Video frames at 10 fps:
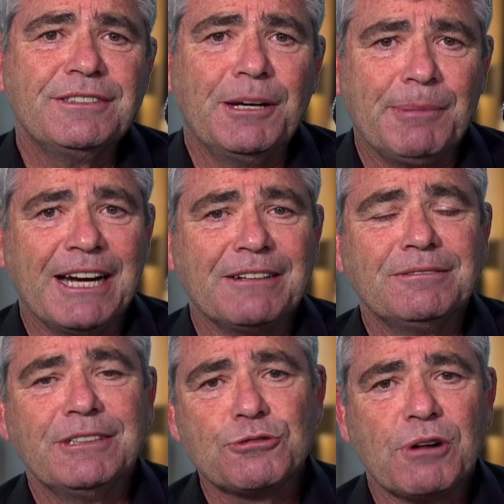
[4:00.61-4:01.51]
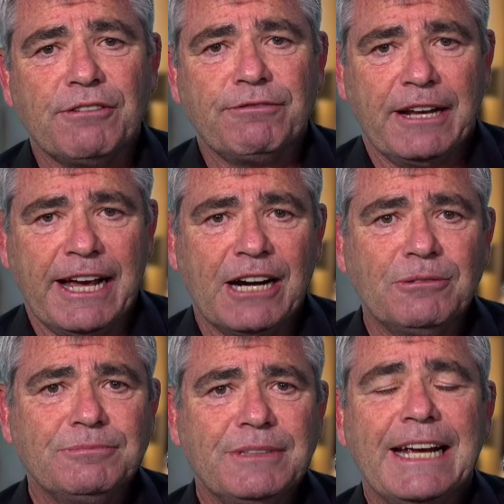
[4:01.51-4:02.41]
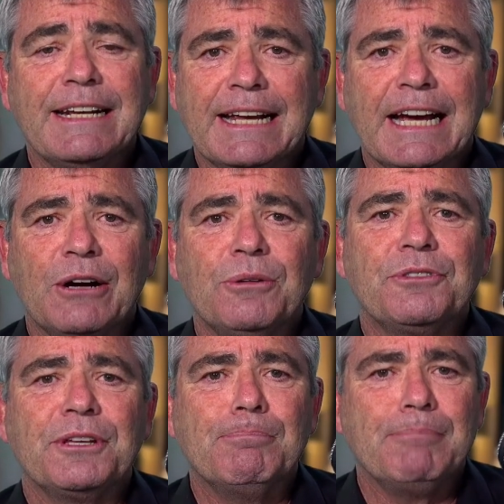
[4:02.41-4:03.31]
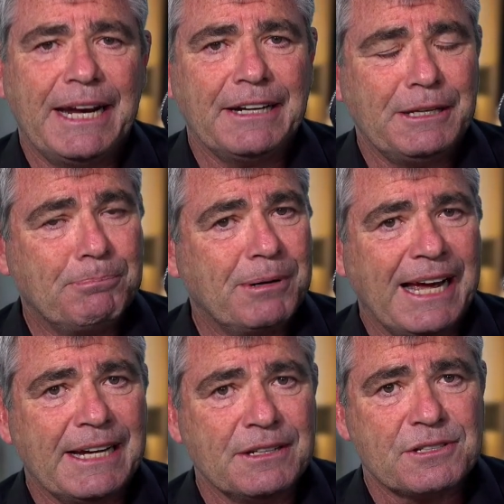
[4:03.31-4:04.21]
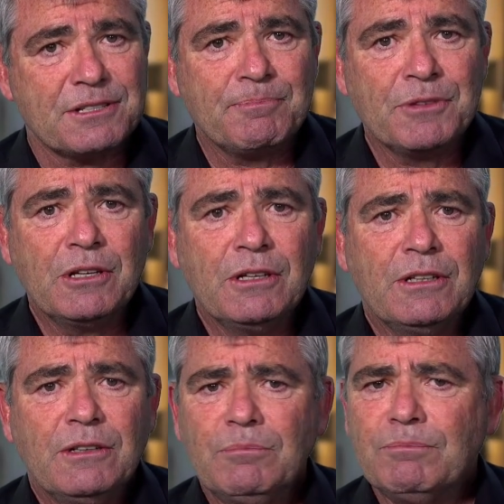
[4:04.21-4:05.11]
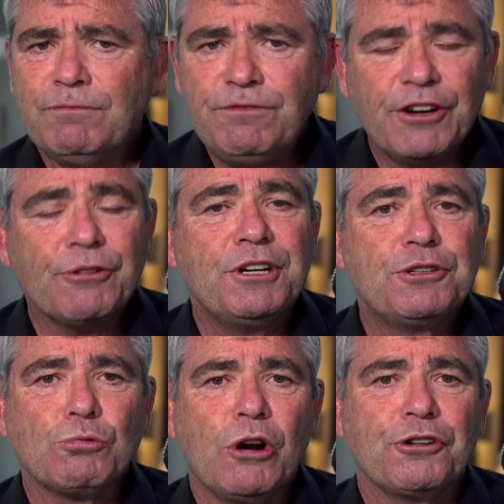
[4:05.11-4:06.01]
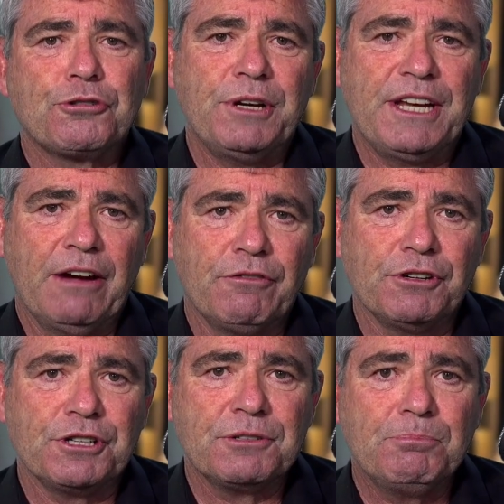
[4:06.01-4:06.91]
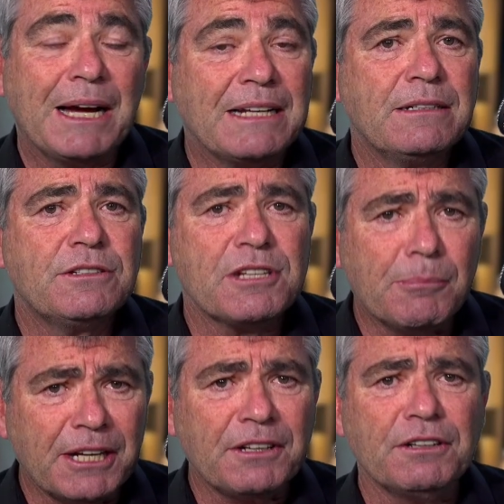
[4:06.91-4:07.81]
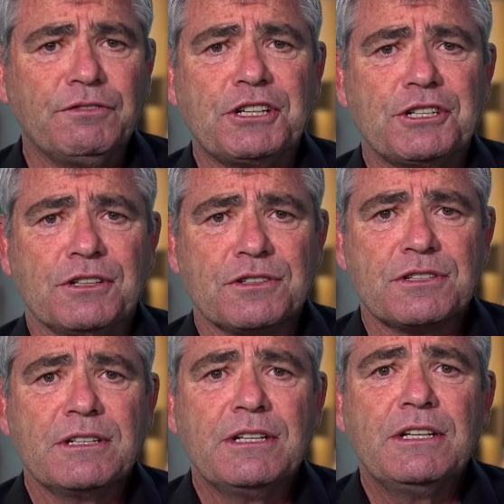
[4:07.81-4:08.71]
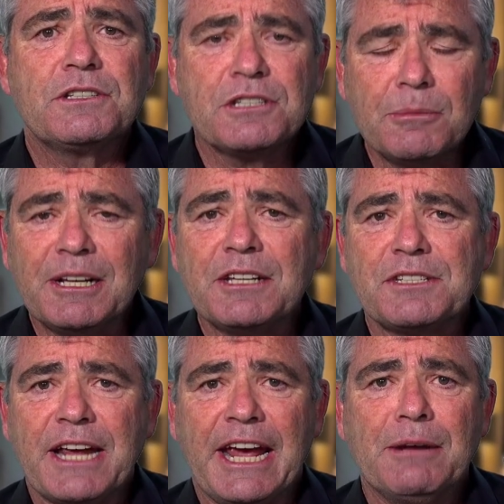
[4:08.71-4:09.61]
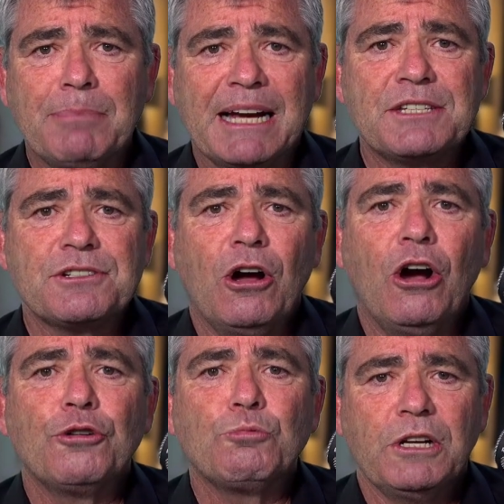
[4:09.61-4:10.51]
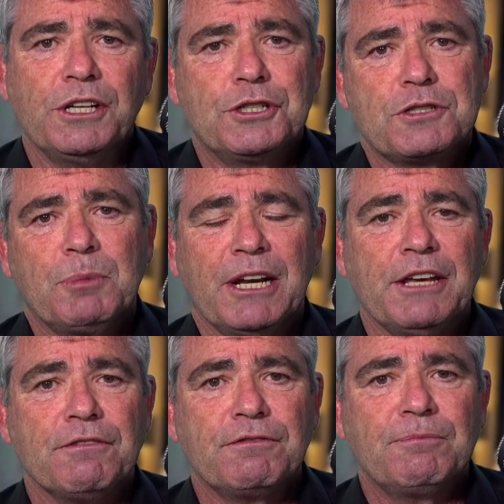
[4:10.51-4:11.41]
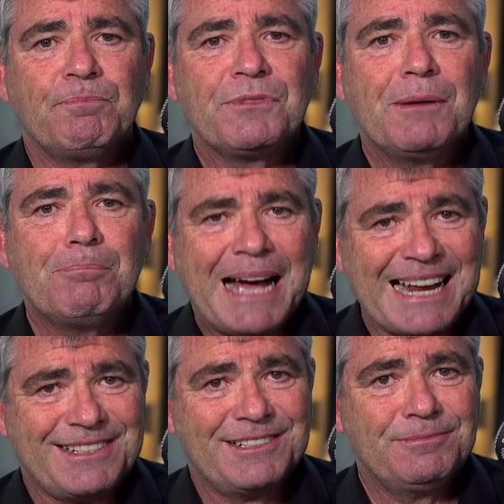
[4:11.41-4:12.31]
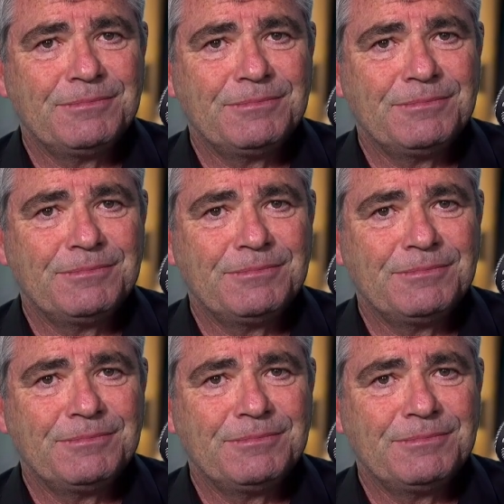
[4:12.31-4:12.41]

about Israel Folau and now the Manly players. Very derogatory coverage, but similar convictions, similar stand based on religious belief. But